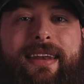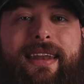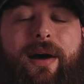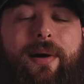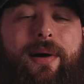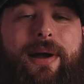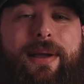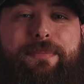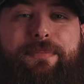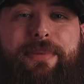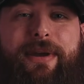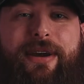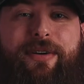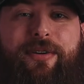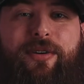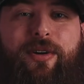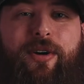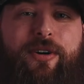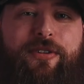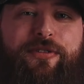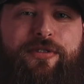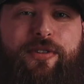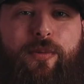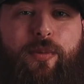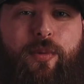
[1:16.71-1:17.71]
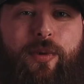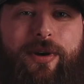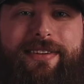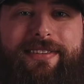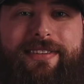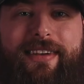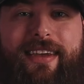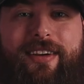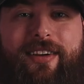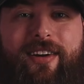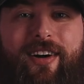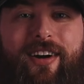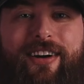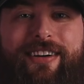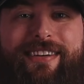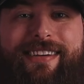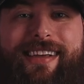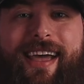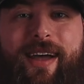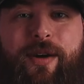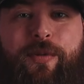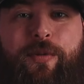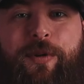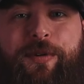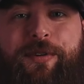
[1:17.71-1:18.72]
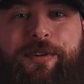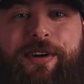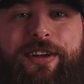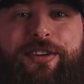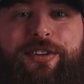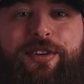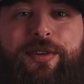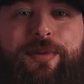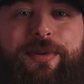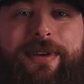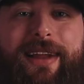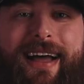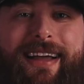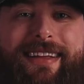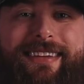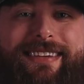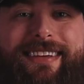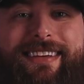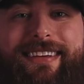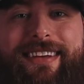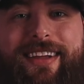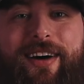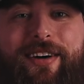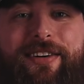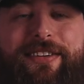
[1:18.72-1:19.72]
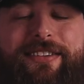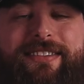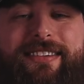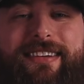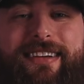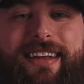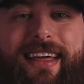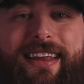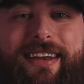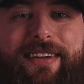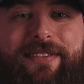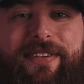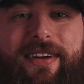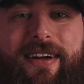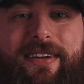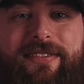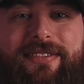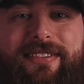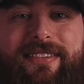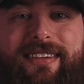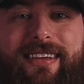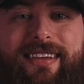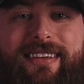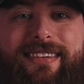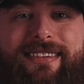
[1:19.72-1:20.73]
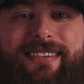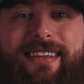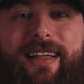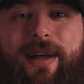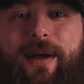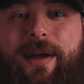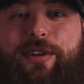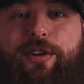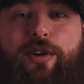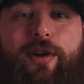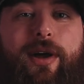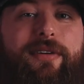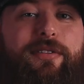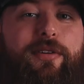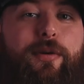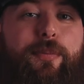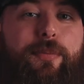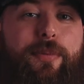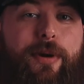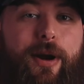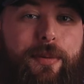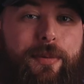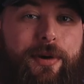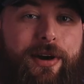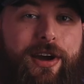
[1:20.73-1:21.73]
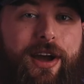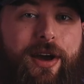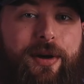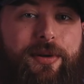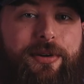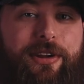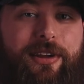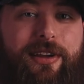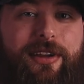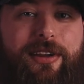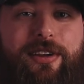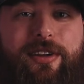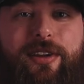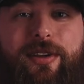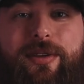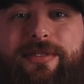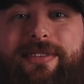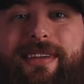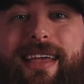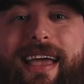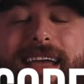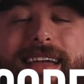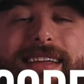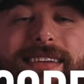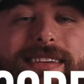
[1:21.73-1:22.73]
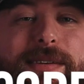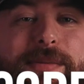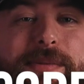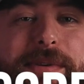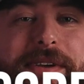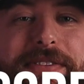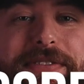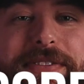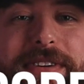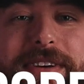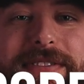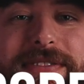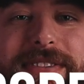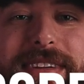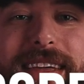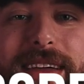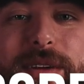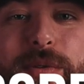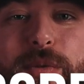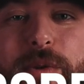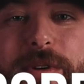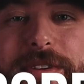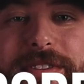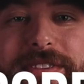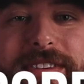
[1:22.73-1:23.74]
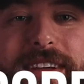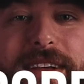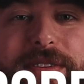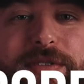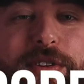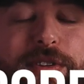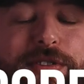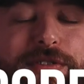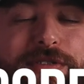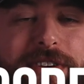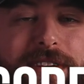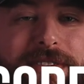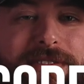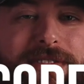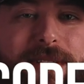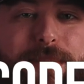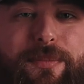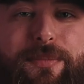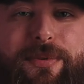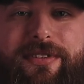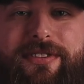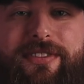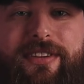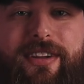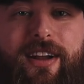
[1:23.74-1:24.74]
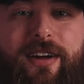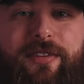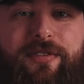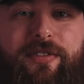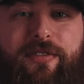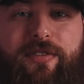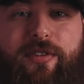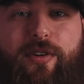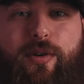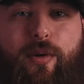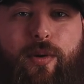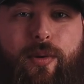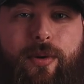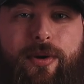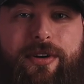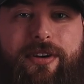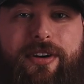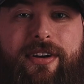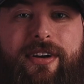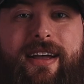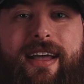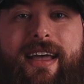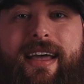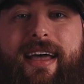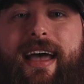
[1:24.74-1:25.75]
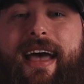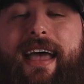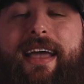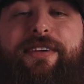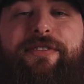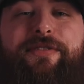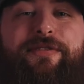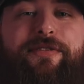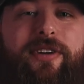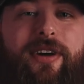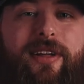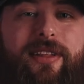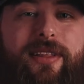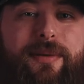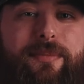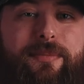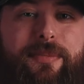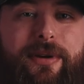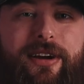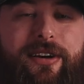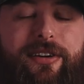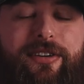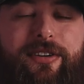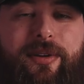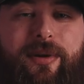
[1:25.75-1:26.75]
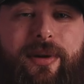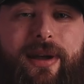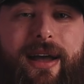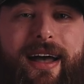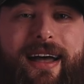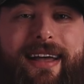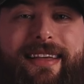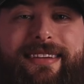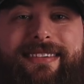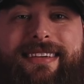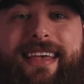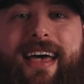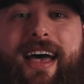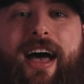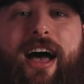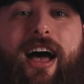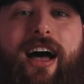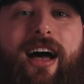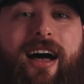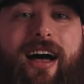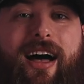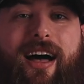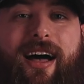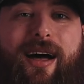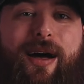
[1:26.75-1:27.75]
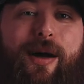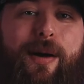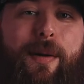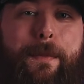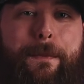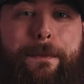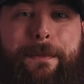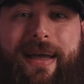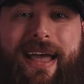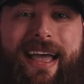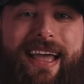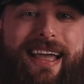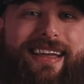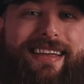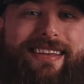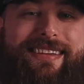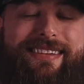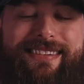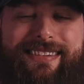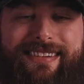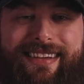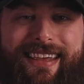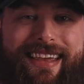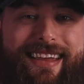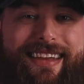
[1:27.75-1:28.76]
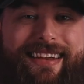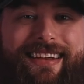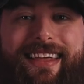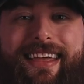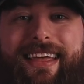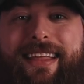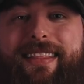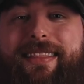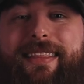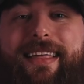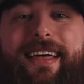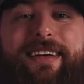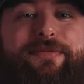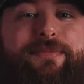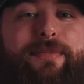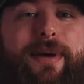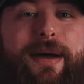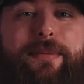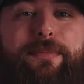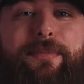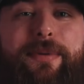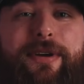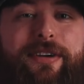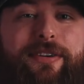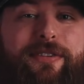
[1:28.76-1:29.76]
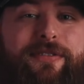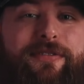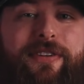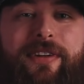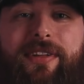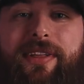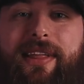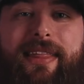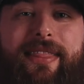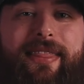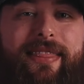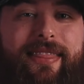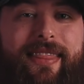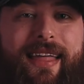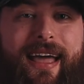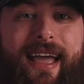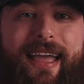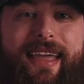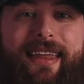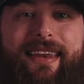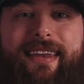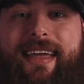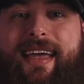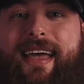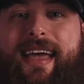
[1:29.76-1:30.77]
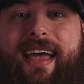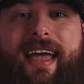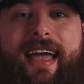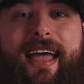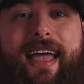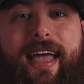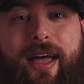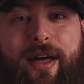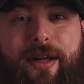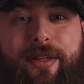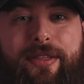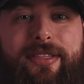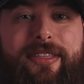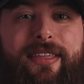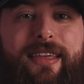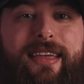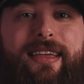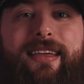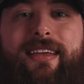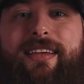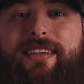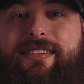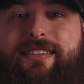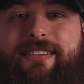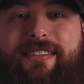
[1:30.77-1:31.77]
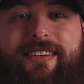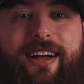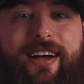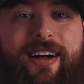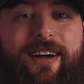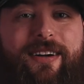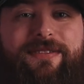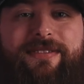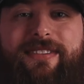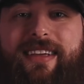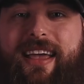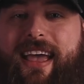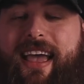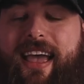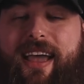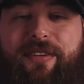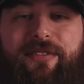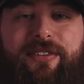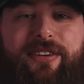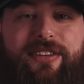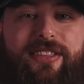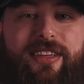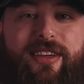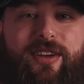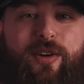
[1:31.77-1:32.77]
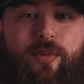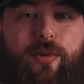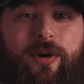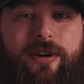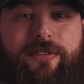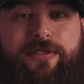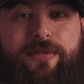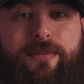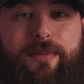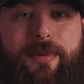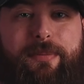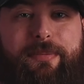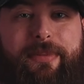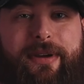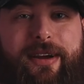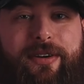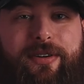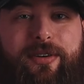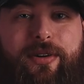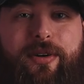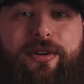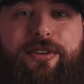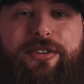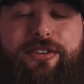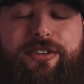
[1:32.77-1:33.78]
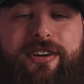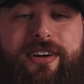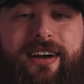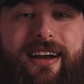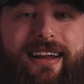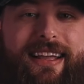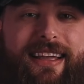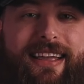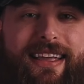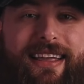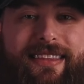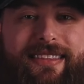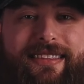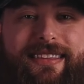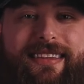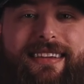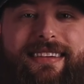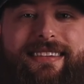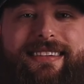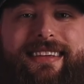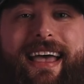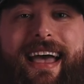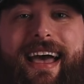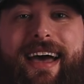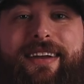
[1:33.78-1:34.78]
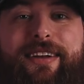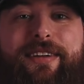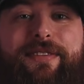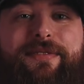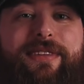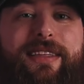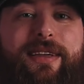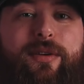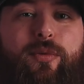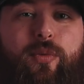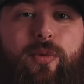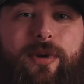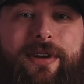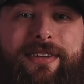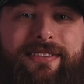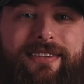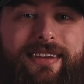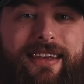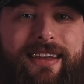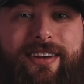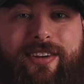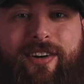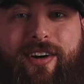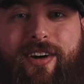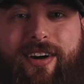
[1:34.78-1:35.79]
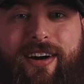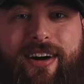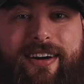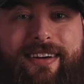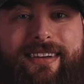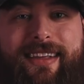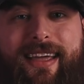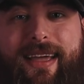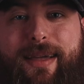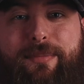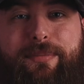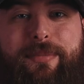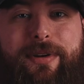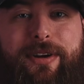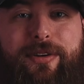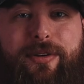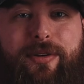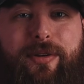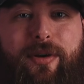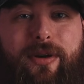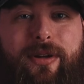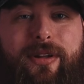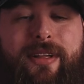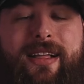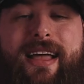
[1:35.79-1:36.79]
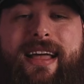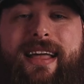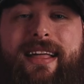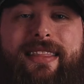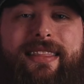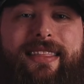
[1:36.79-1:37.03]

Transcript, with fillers: Now, a beard oil from Whiskey and Hardtack will run you $19.95. Now, I do have a promo code you can use. ATV15 will save you 15% off of your order. A fill-in beard, you guys. Amazing. It left my beard feeling light, healthy, soft. Everything you want from a beard oil, you're gonna get this out of the Whiskey and Hardtack beard oil.